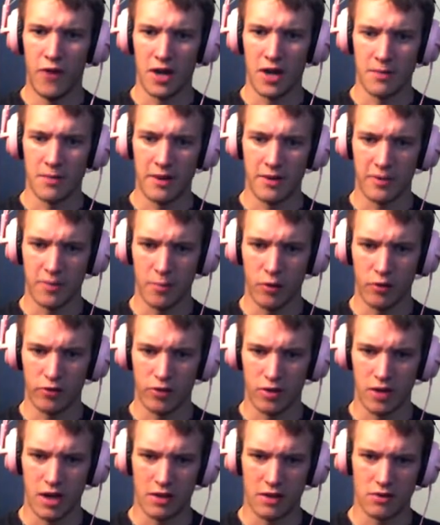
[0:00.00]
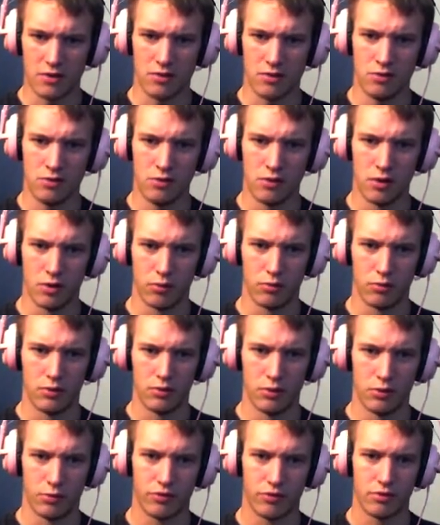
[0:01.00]
am I supposed to get you lo
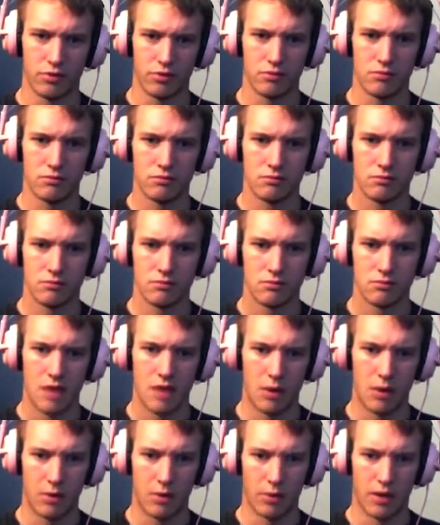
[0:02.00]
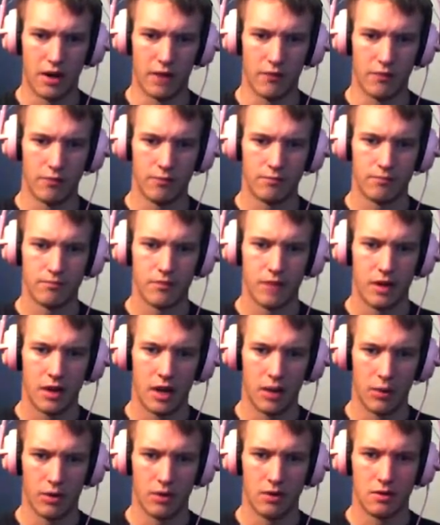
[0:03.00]
loose? Ah, well, whatever. I
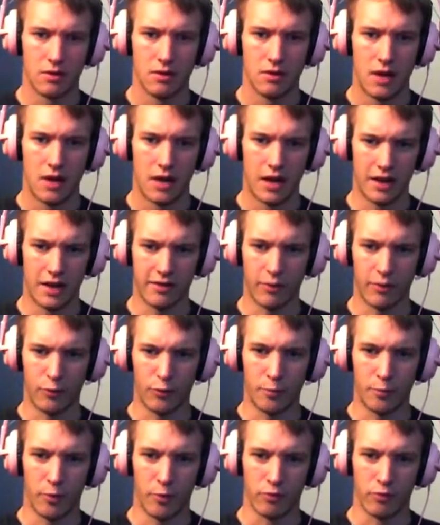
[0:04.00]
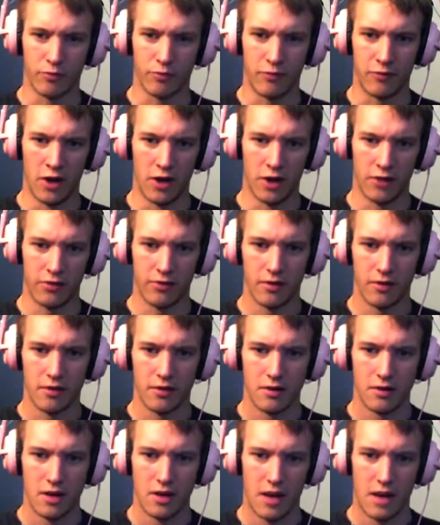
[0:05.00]
don't want. I guess I'm supposed to flood it.
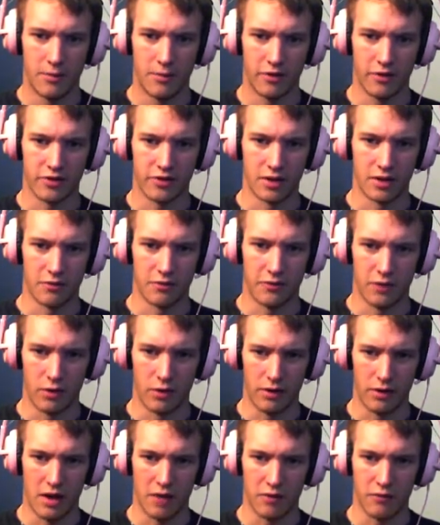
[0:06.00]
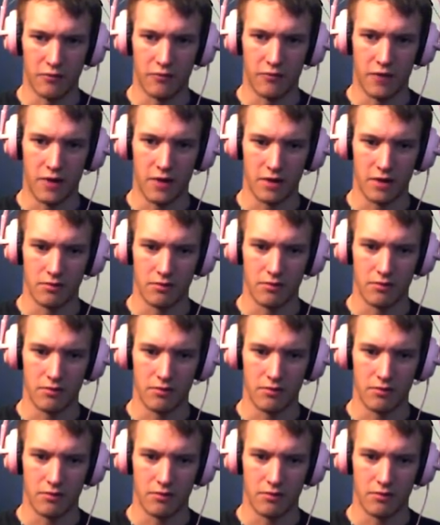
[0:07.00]
I'm just gonna figure out how to fucking...